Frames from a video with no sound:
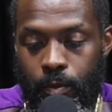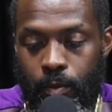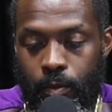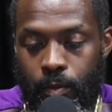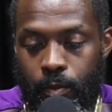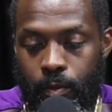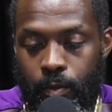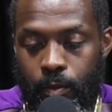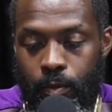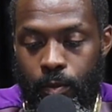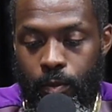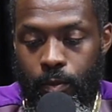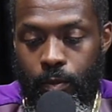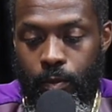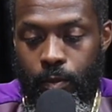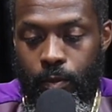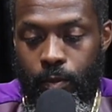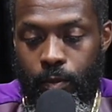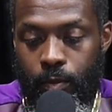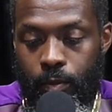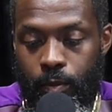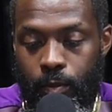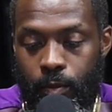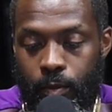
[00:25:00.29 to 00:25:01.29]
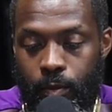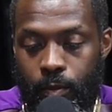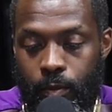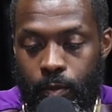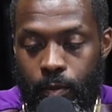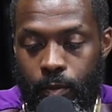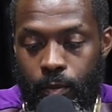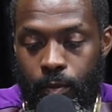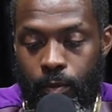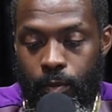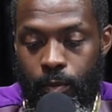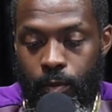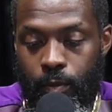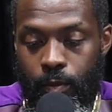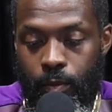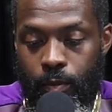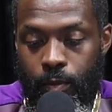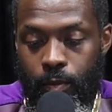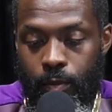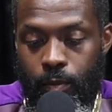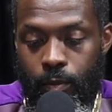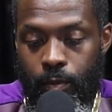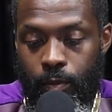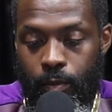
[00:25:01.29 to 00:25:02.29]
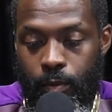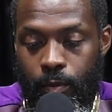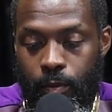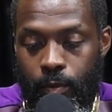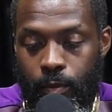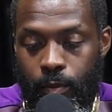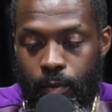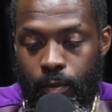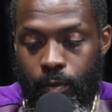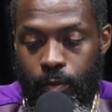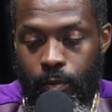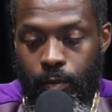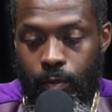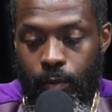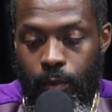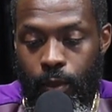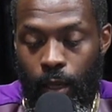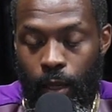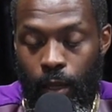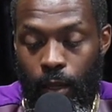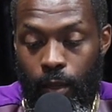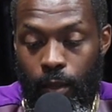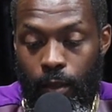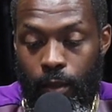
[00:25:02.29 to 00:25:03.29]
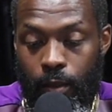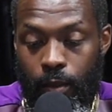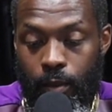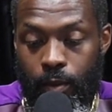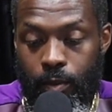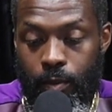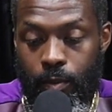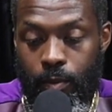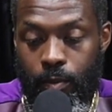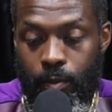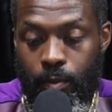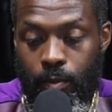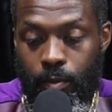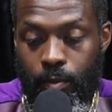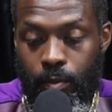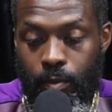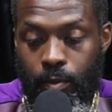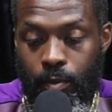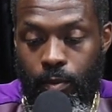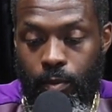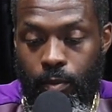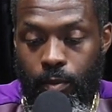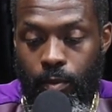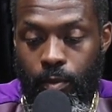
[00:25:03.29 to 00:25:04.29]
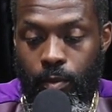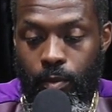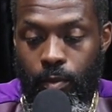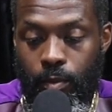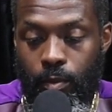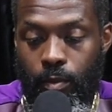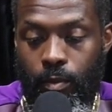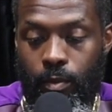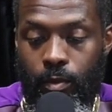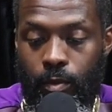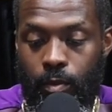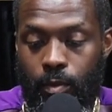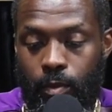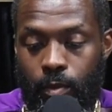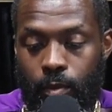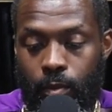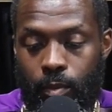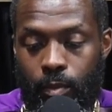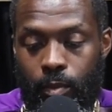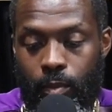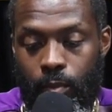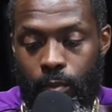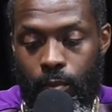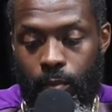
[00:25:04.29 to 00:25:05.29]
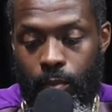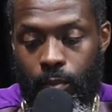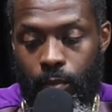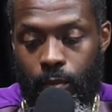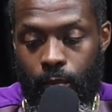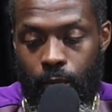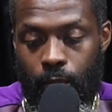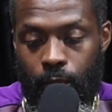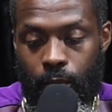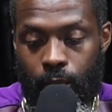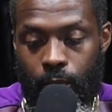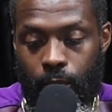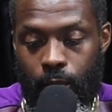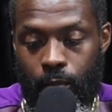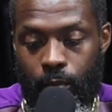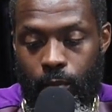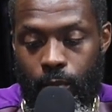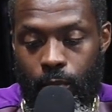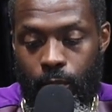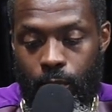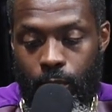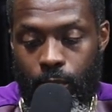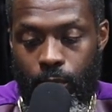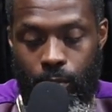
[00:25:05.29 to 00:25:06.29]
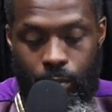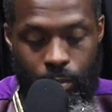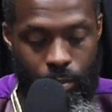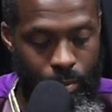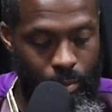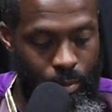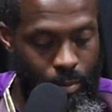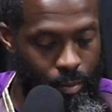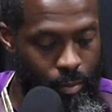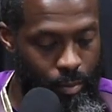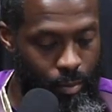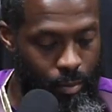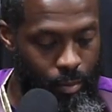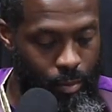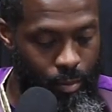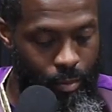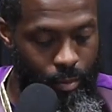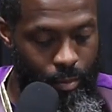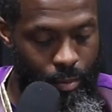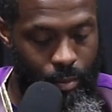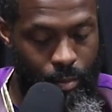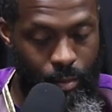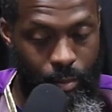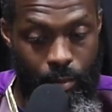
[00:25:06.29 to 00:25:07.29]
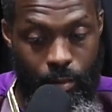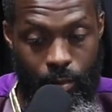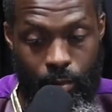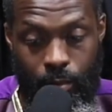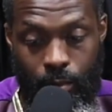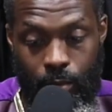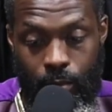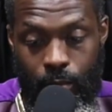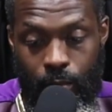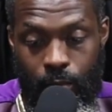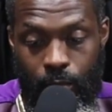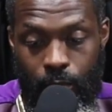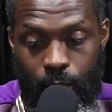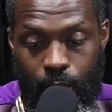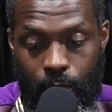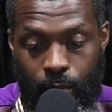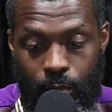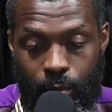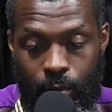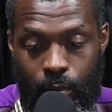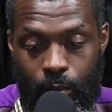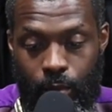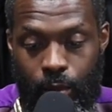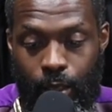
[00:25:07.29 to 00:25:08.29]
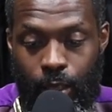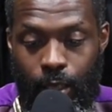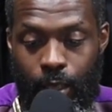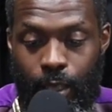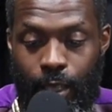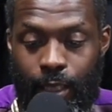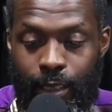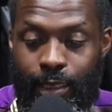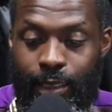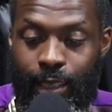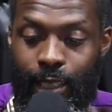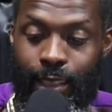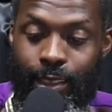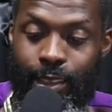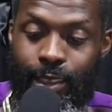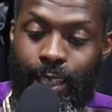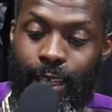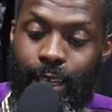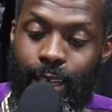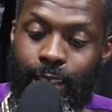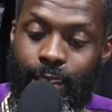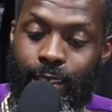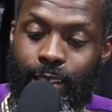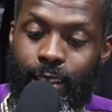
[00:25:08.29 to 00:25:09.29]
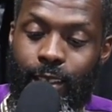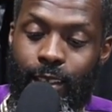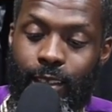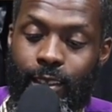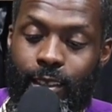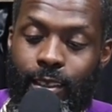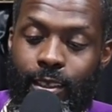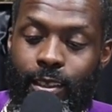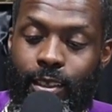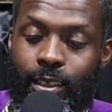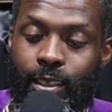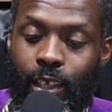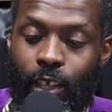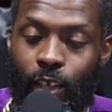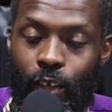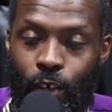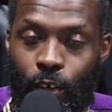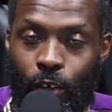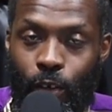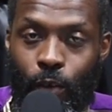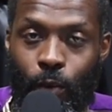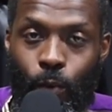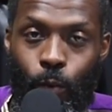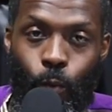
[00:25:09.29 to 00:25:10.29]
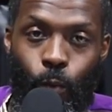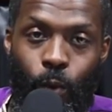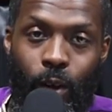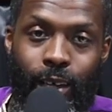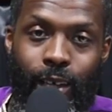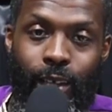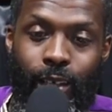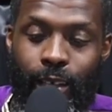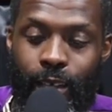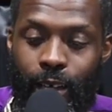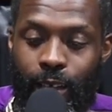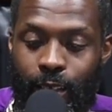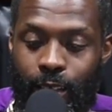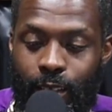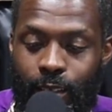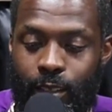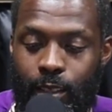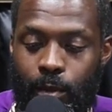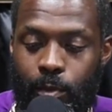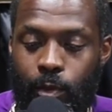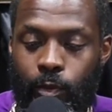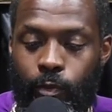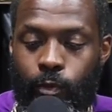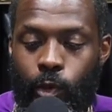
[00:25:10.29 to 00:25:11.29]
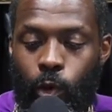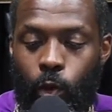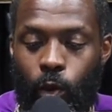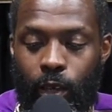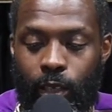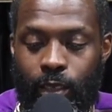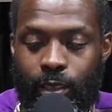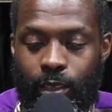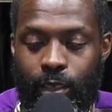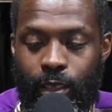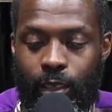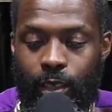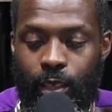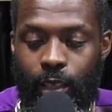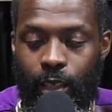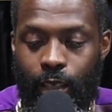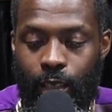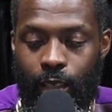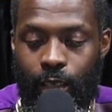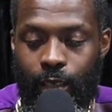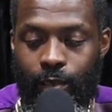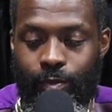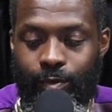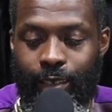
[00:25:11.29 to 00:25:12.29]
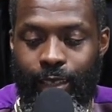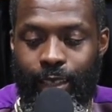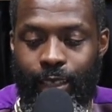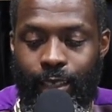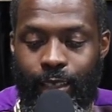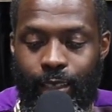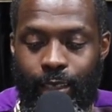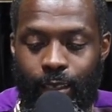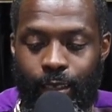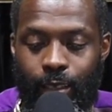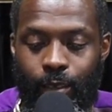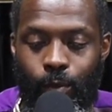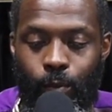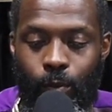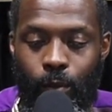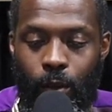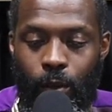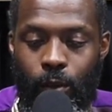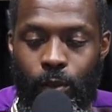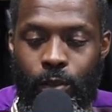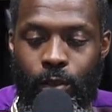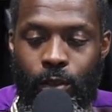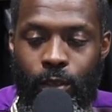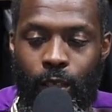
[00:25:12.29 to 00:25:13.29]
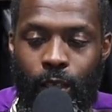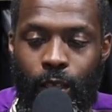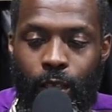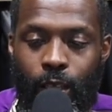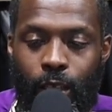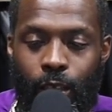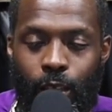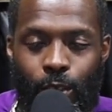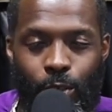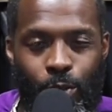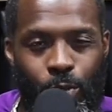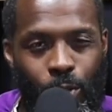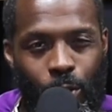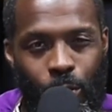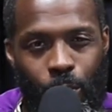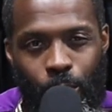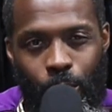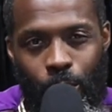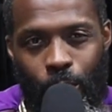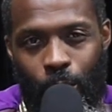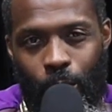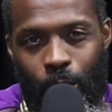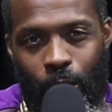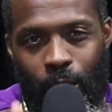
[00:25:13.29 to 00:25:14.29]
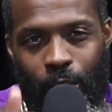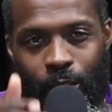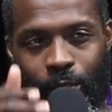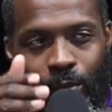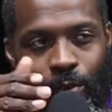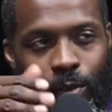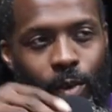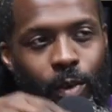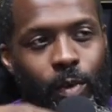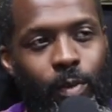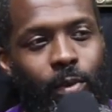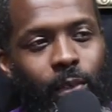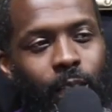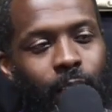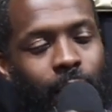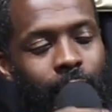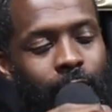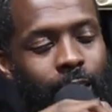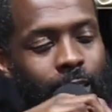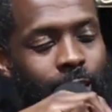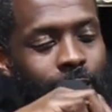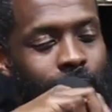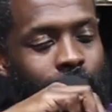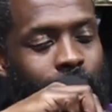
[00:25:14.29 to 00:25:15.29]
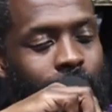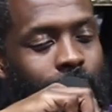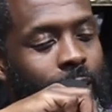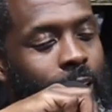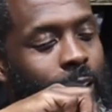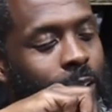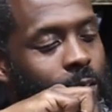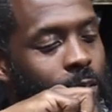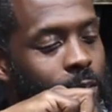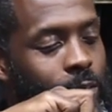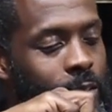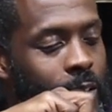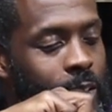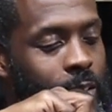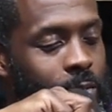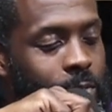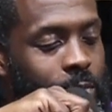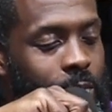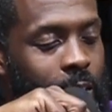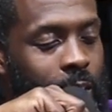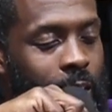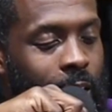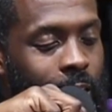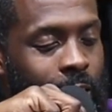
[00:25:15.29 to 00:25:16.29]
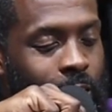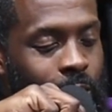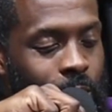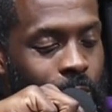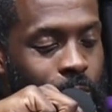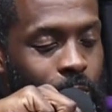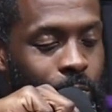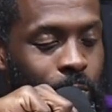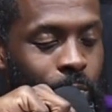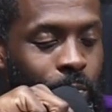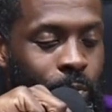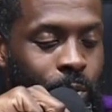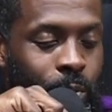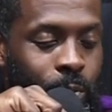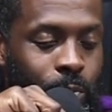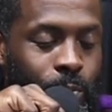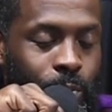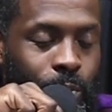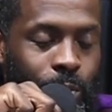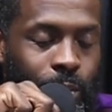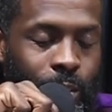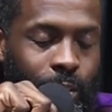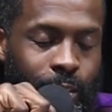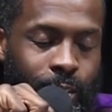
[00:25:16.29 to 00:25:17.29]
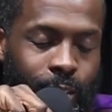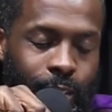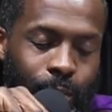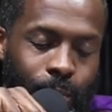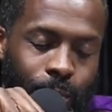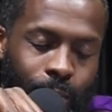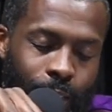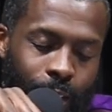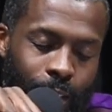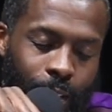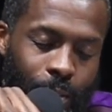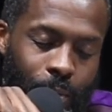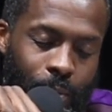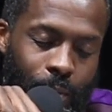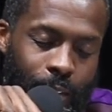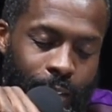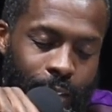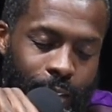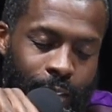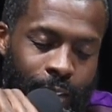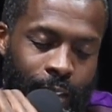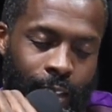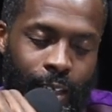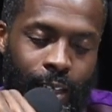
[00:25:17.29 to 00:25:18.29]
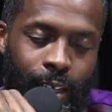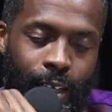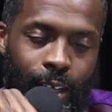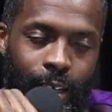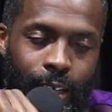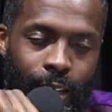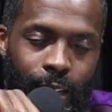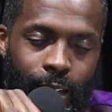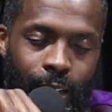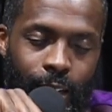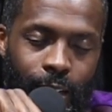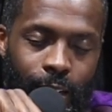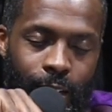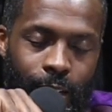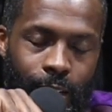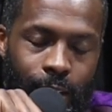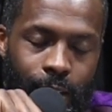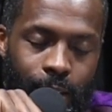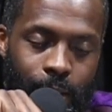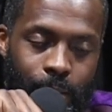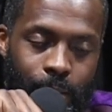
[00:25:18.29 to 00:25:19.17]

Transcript: is faithful that promised. And let us consider one another to provoke unto love and to good works. It says, let us consider one another to provoke unto love and good works. You don't know that. You don't like they I know there was always I